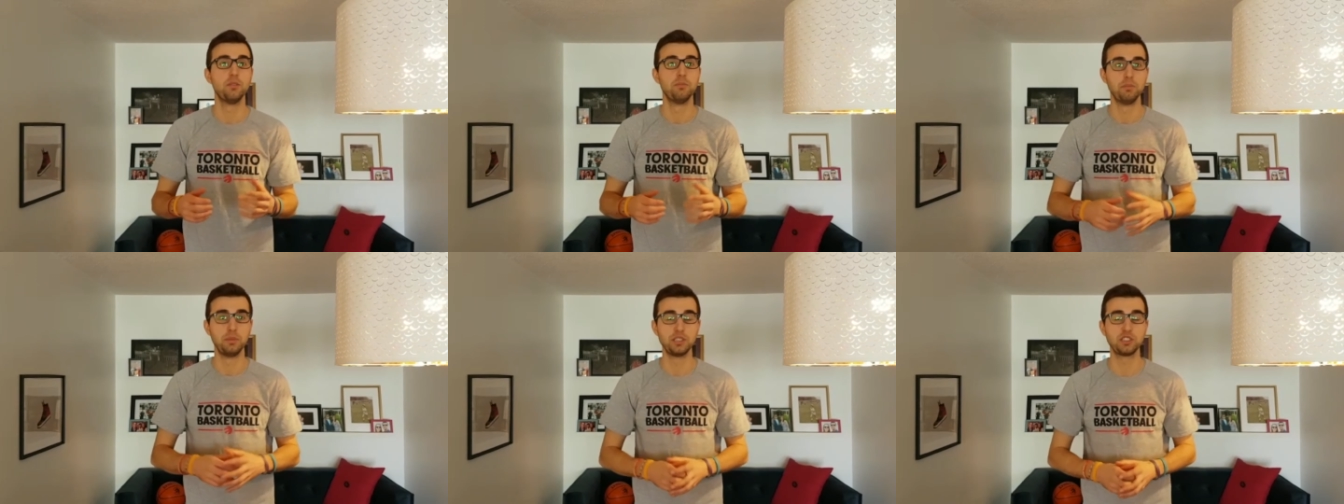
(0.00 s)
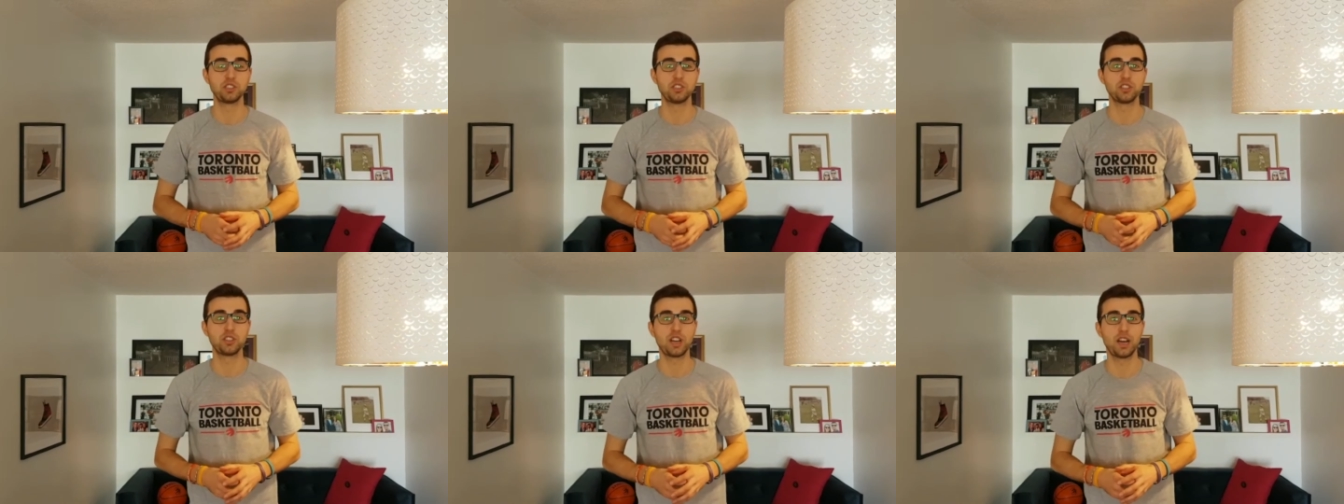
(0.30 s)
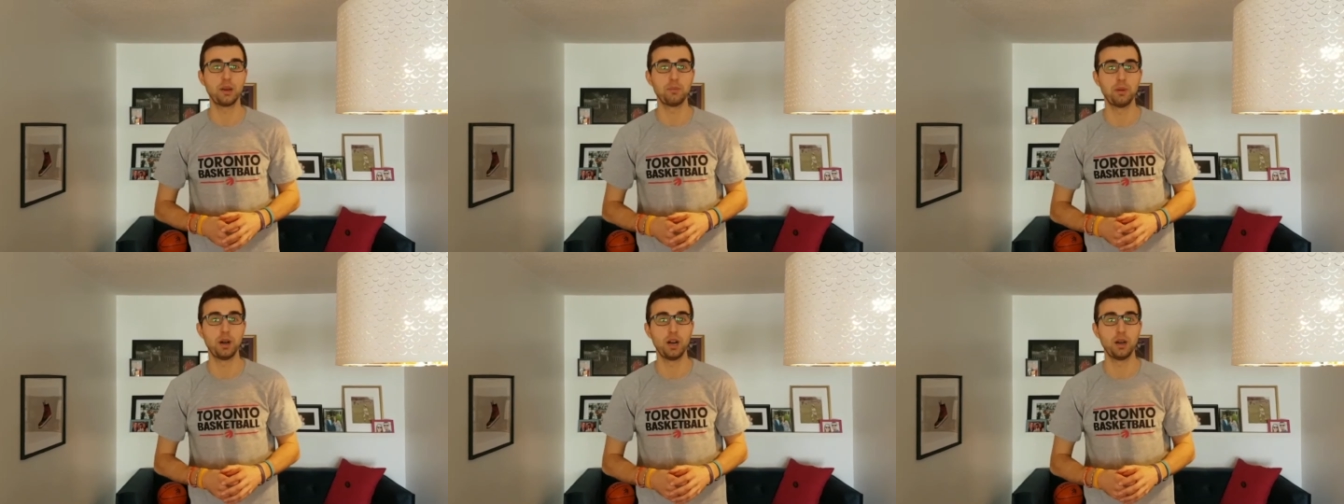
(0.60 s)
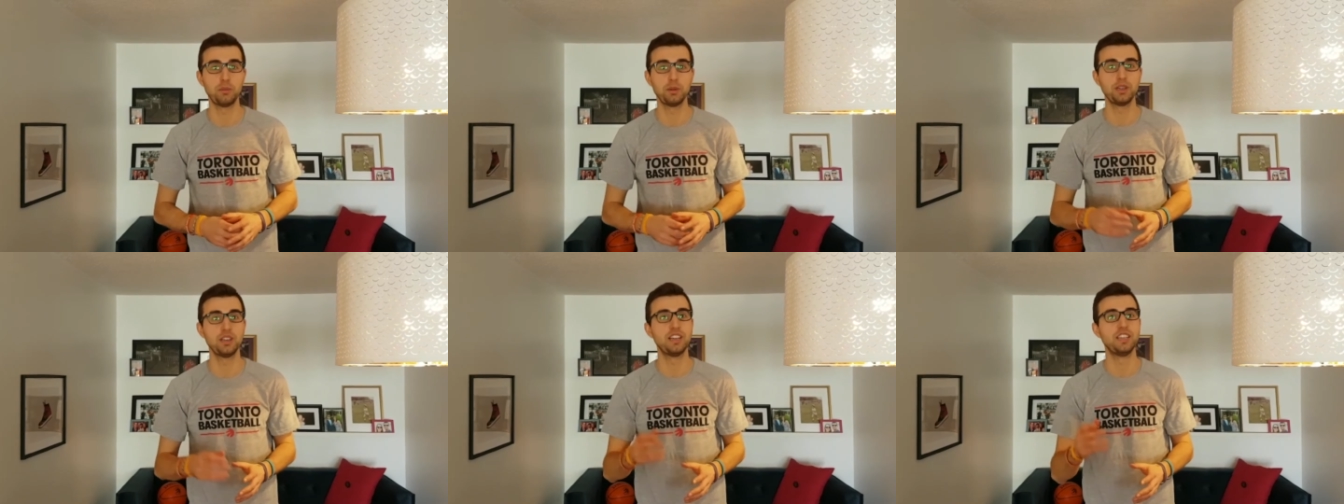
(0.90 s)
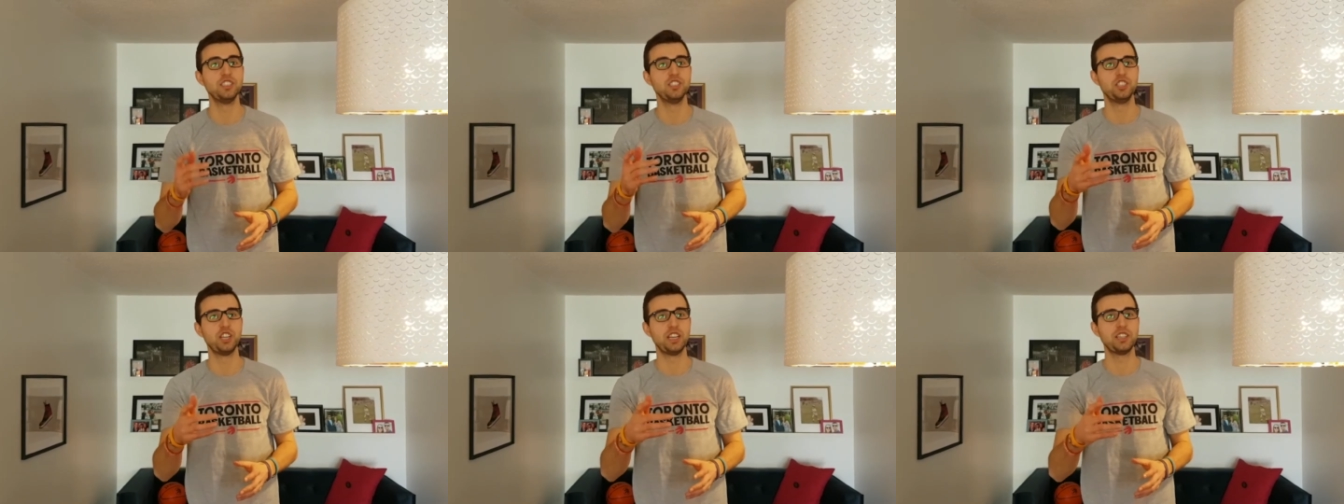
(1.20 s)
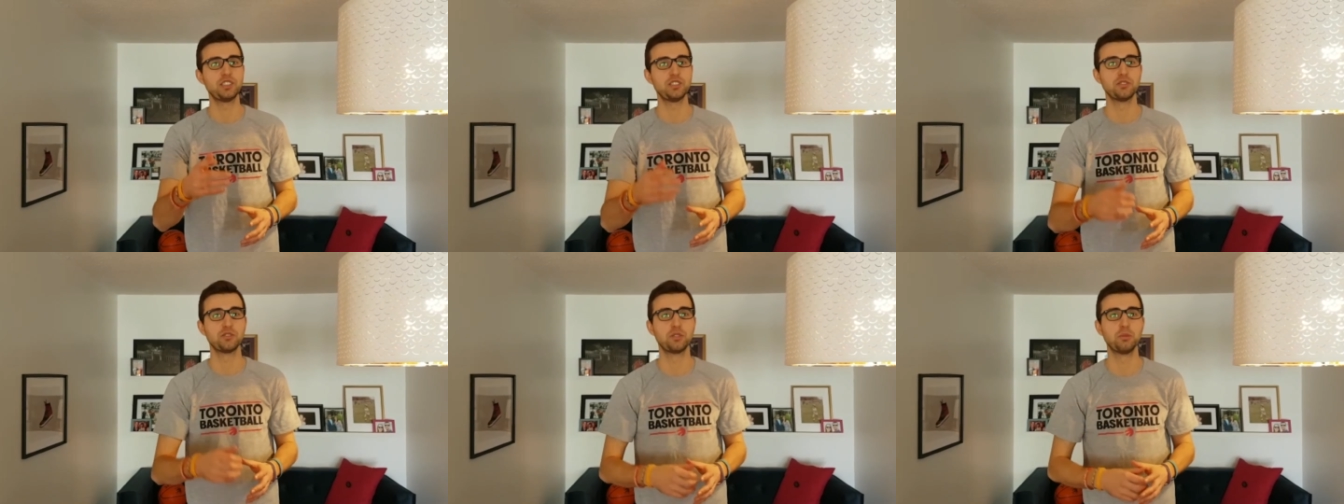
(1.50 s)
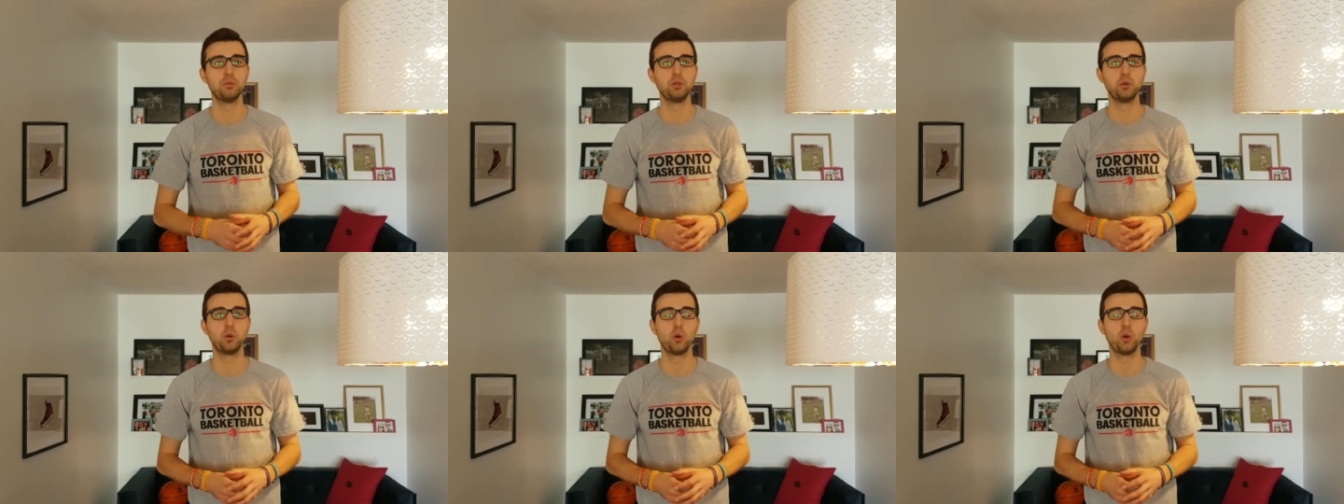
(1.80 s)
Mister Kaibaba, and Jason
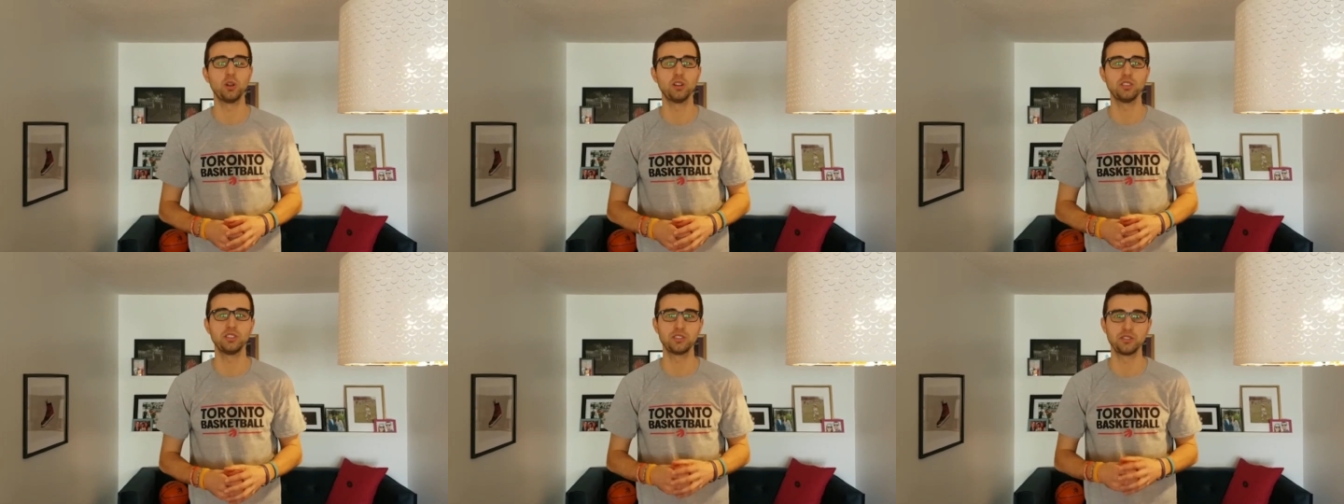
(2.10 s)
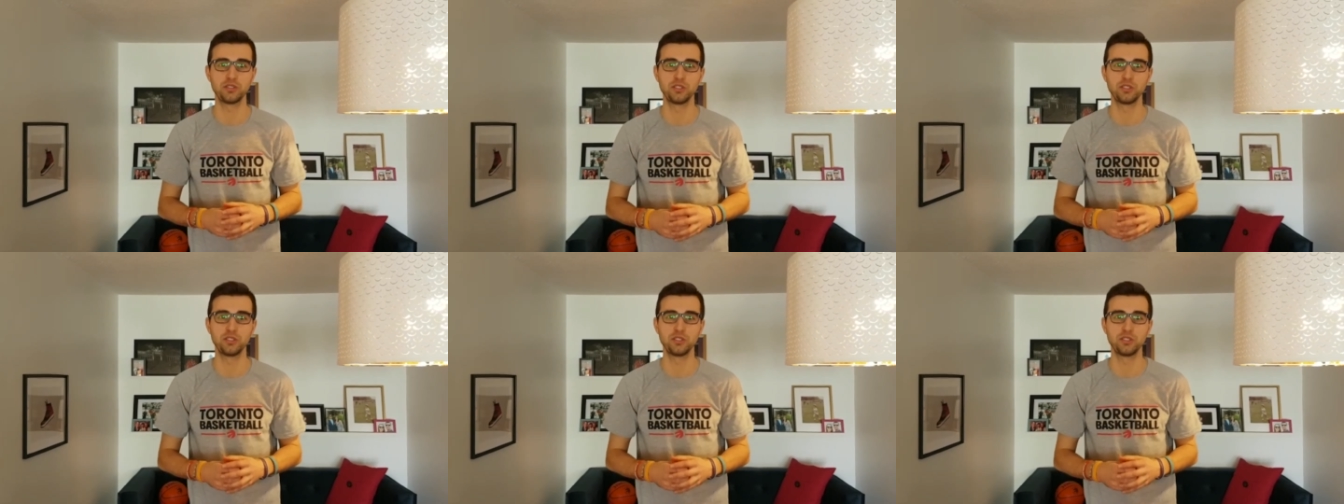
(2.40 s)
from New Orleans